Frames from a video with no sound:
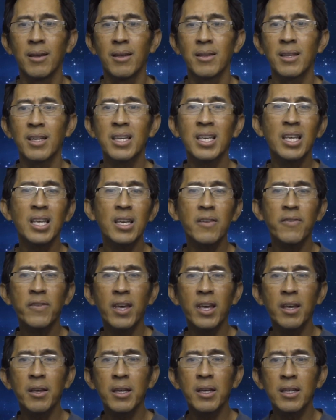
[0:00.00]
the King of
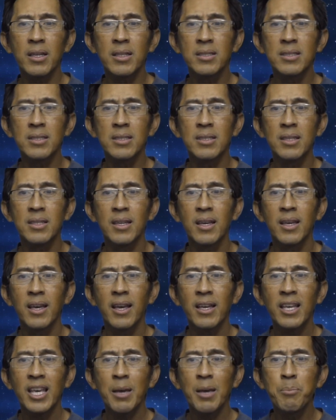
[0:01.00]
Kings
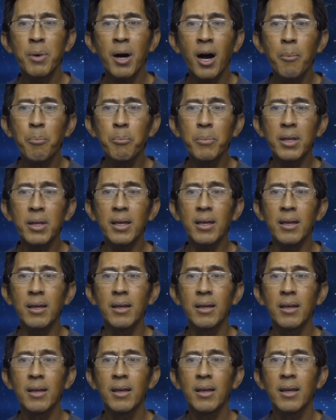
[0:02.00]
came humbly,
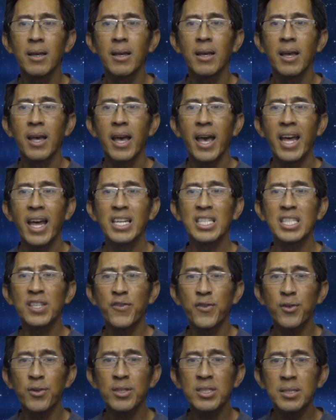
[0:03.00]
and his
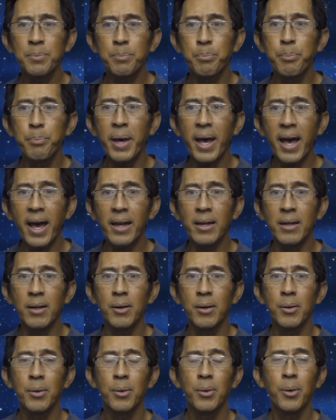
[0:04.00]
first bed
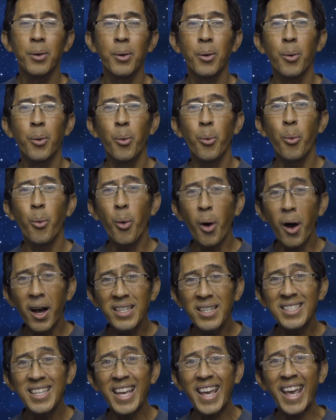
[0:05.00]

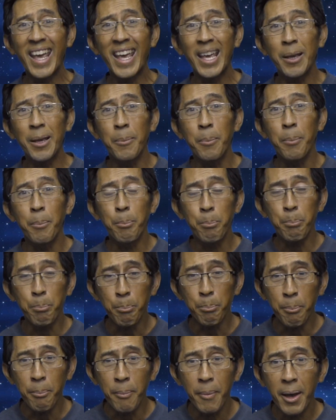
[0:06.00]
was a,
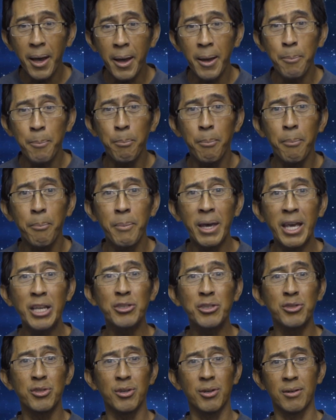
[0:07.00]
a
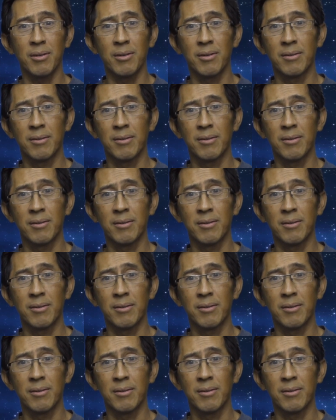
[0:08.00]
manger.